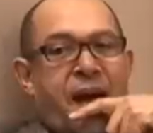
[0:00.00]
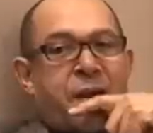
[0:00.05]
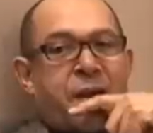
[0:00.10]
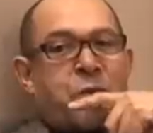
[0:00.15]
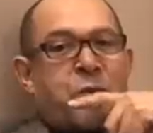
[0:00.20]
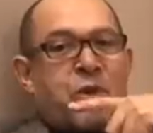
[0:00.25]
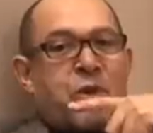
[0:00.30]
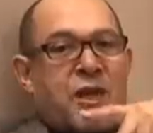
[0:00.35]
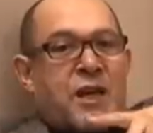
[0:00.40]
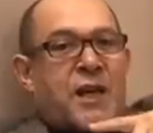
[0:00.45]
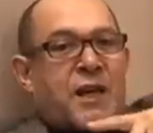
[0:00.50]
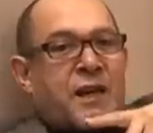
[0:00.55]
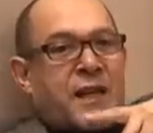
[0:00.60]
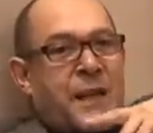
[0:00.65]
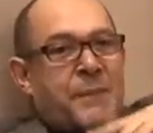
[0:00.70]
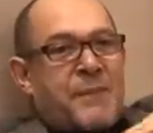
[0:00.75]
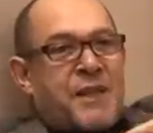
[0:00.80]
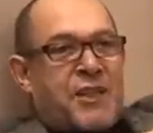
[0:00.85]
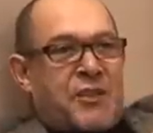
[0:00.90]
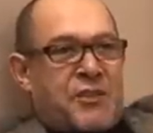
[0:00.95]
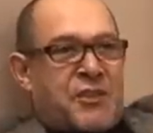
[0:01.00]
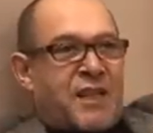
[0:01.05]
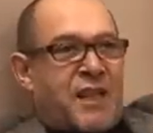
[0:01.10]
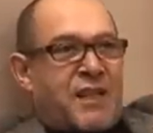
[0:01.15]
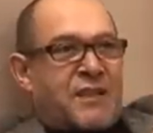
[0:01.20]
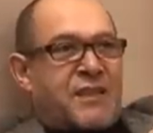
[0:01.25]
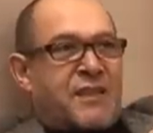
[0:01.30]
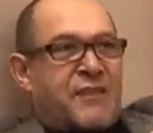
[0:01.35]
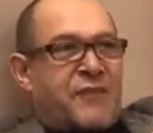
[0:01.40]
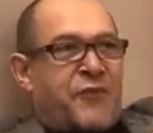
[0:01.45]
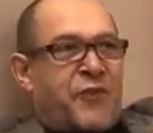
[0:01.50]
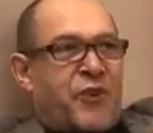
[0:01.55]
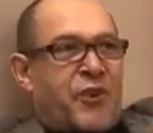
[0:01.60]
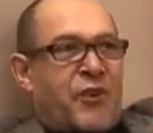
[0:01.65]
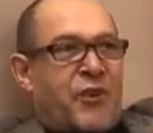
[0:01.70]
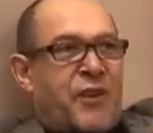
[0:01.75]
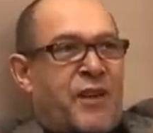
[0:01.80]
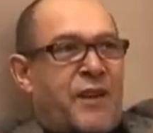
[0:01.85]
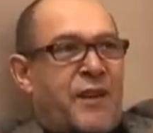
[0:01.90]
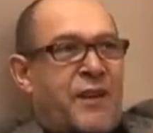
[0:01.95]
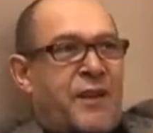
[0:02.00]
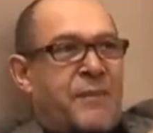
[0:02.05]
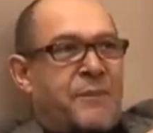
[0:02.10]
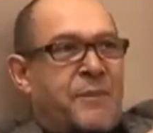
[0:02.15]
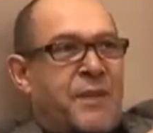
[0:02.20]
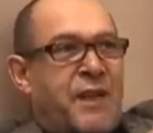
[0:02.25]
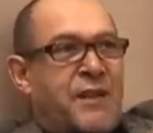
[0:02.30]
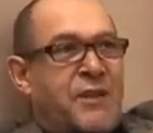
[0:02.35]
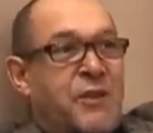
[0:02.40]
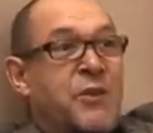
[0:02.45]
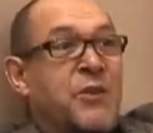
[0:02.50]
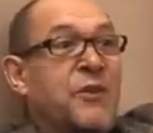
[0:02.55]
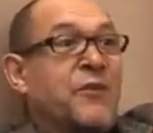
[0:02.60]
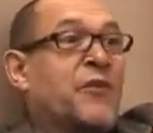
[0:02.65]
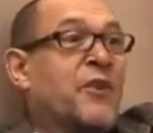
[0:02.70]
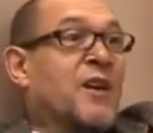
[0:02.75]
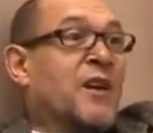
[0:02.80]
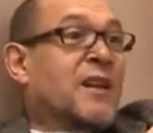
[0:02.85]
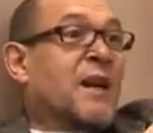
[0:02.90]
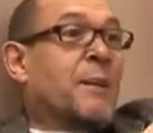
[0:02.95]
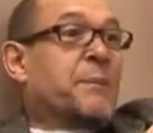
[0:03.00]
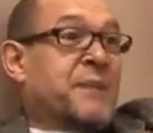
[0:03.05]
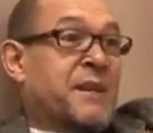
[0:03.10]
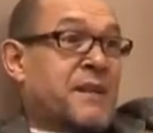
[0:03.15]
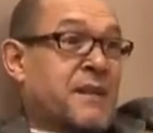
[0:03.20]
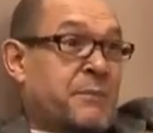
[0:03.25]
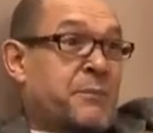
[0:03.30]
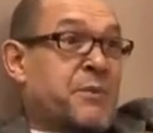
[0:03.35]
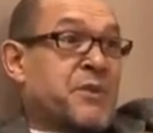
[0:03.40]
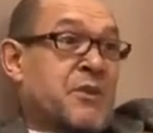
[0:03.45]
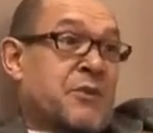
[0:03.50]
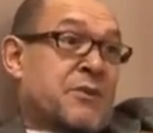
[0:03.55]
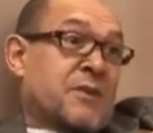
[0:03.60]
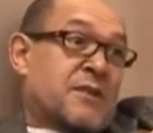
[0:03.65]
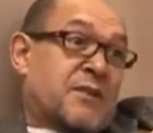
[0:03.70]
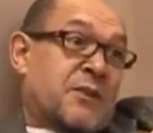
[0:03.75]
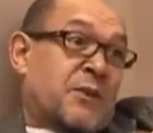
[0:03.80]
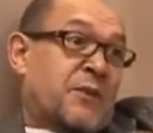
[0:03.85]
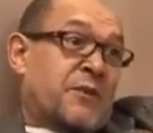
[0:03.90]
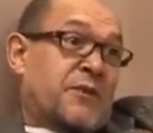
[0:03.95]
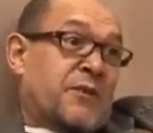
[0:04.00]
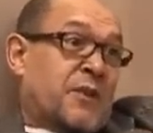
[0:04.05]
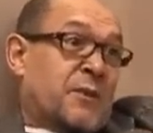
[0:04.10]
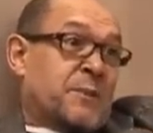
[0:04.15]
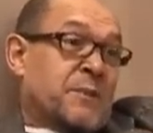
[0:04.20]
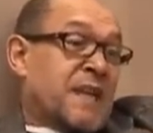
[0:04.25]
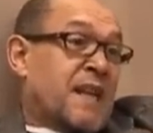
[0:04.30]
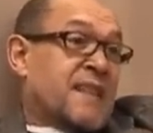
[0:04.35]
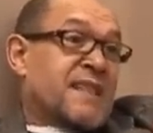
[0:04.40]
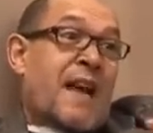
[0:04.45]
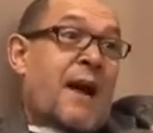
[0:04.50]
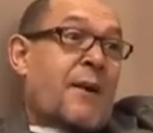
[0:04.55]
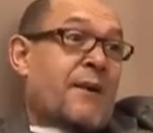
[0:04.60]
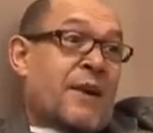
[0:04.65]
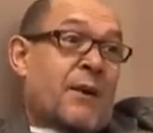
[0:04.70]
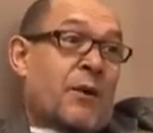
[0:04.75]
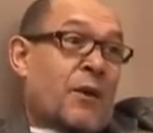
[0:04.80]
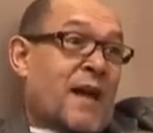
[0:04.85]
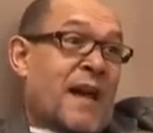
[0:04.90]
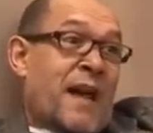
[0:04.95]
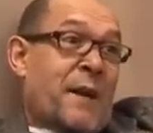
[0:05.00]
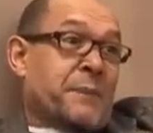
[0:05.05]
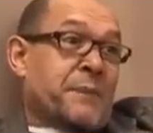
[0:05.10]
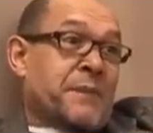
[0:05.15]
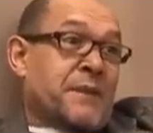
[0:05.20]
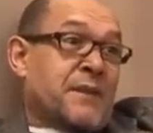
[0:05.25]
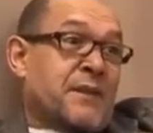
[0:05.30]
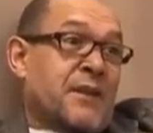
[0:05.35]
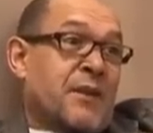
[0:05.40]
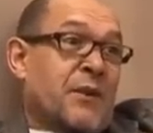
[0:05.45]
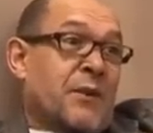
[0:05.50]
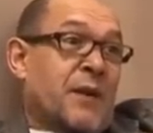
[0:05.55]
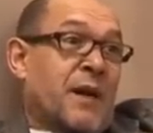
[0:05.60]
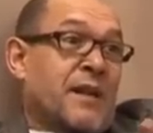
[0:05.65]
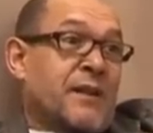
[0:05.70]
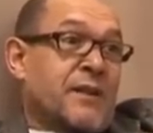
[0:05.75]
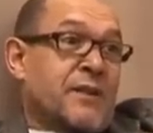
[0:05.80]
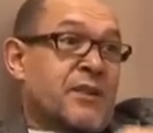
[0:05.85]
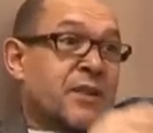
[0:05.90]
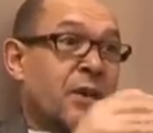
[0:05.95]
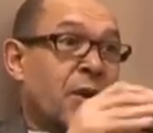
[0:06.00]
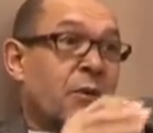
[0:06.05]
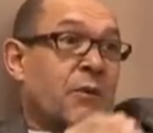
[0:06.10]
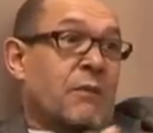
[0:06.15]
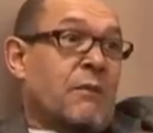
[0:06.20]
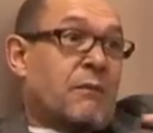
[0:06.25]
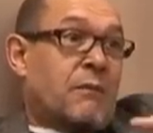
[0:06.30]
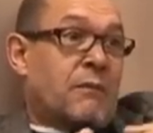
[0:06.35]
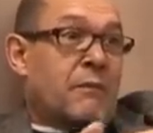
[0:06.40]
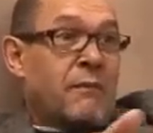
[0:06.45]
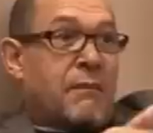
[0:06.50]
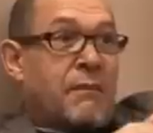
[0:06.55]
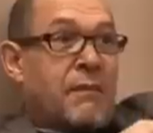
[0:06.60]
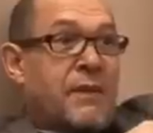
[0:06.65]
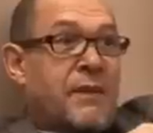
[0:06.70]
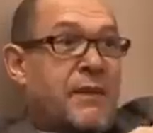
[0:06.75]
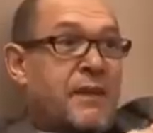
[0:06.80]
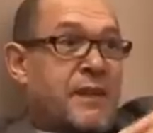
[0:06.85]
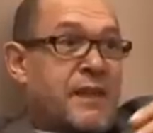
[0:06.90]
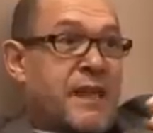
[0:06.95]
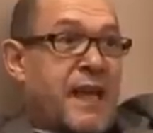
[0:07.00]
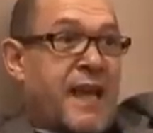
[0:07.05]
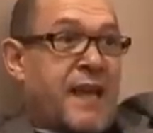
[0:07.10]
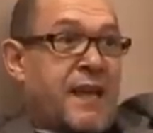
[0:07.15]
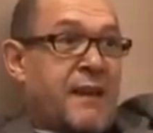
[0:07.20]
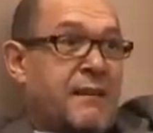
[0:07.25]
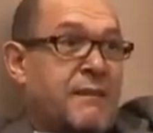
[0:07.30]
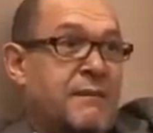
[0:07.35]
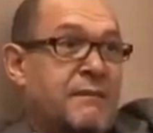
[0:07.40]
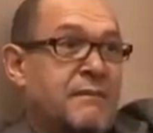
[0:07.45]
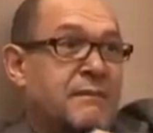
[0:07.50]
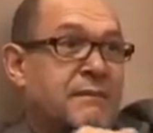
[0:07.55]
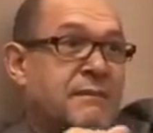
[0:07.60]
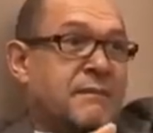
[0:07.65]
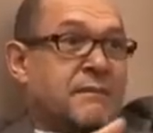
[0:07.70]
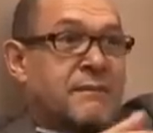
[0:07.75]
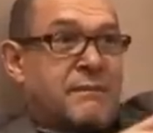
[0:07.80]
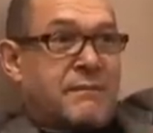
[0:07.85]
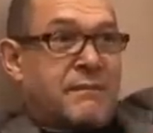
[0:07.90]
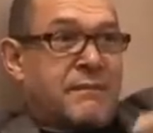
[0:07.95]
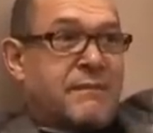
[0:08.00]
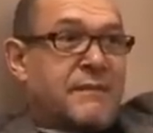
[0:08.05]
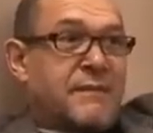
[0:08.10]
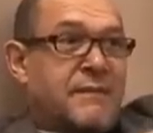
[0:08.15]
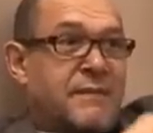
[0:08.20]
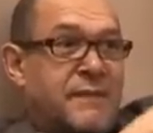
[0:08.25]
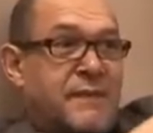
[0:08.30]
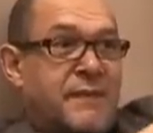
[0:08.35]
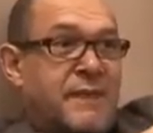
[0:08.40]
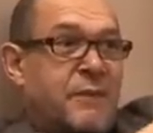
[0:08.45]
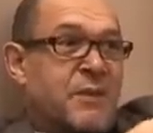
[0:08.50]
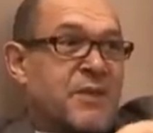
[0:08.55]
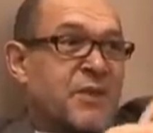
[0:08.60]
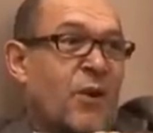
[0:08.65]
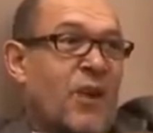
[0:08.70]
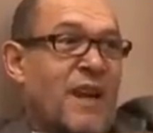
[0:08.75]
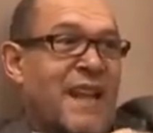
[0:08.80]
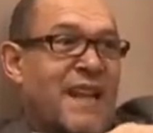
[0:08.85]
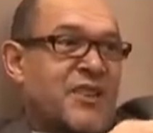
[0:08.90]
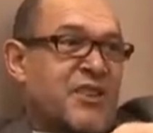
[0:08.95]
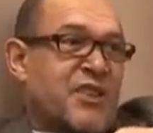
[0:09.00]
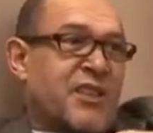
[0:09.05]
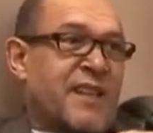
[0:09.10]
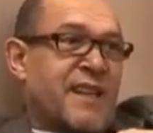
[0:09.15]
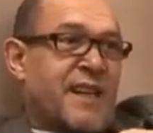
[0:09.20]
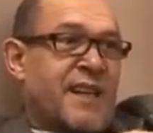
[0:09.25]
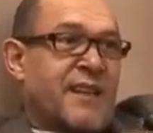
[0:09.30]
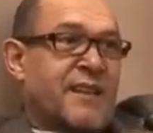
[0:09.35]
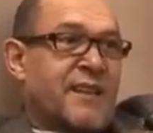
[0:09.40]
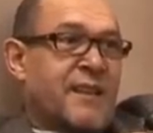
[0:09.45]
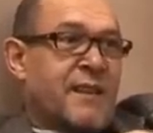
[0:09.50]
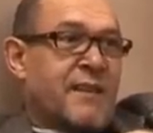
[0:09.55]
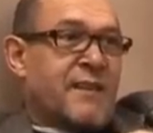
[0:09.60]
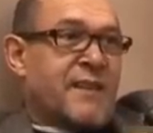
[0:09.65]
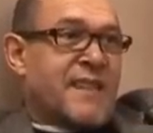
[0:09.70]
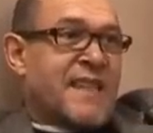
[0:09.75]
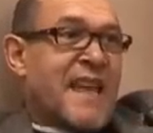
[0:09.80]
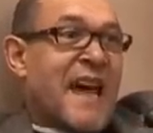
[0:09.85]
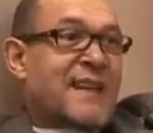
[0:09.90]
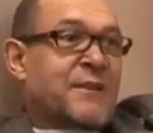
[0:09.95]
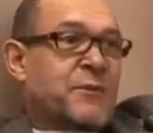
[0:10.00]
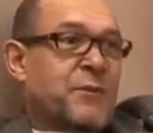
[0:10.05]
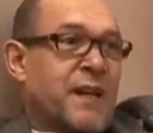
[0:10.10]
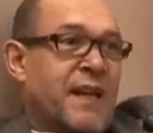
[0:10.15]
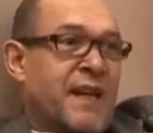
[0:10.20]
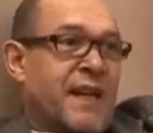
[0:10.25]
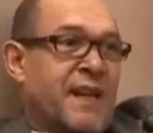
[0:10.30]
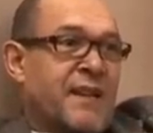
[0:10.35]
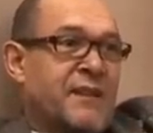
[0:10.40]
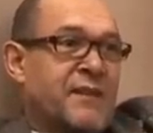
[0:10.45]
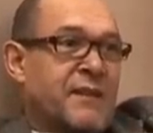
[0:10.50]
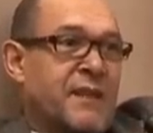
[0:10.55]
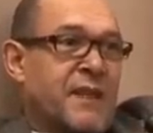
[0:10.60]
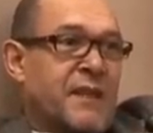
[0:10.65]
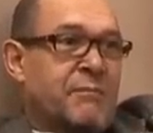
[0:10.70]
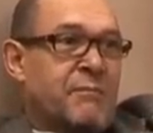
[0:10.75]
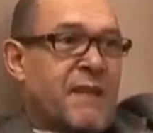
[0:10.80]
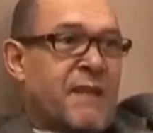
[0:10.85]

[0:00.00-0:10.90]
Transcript: I'm a consultant for a company that produces uniforms. That's how it all happened, you know. And so it was all engineered that way, and